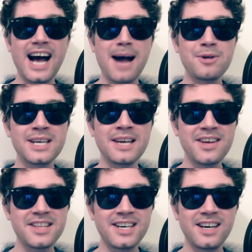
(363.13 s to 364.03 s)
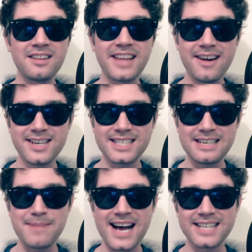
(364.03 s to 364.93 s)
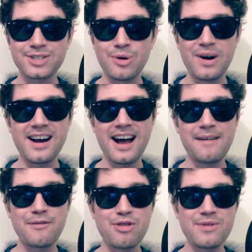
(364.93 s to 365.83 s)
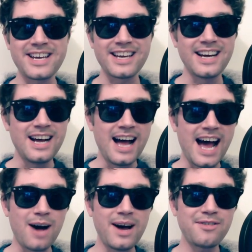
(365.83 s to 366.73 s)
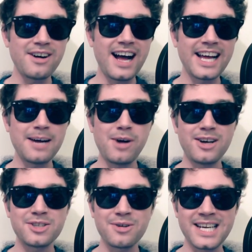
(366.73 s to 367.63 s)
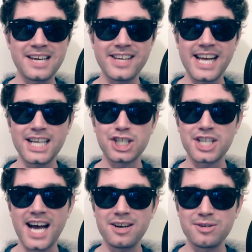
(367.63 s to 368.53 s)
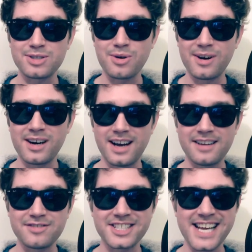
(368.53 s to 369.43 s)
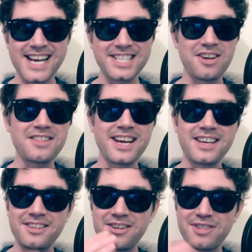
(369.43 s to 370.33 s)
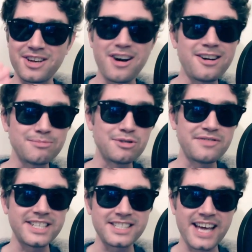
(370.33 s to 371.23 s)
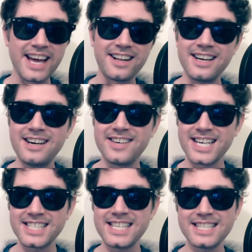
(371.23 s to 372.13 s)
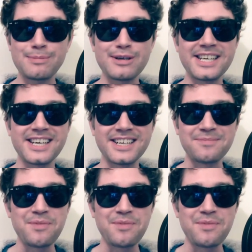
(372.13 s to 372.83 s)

I'm going to give it the hilariously bad score of 3. However, I am also going to give it a shadow score of 6 on like, you know, the cult movie scale, because it is pretty good.